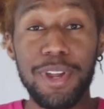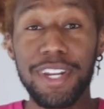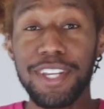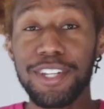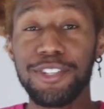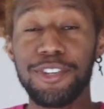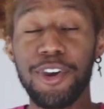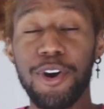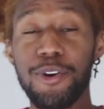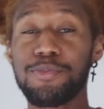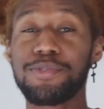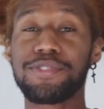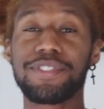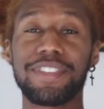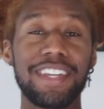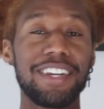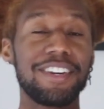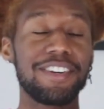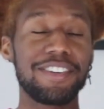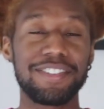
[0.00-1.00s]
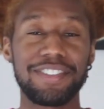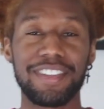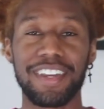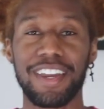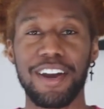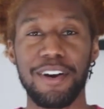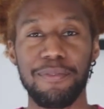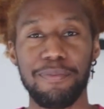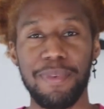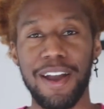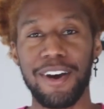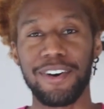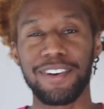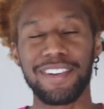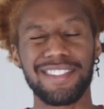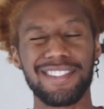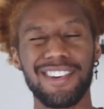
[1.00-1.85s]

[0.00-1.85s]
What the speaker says: many dope sneakers that come out,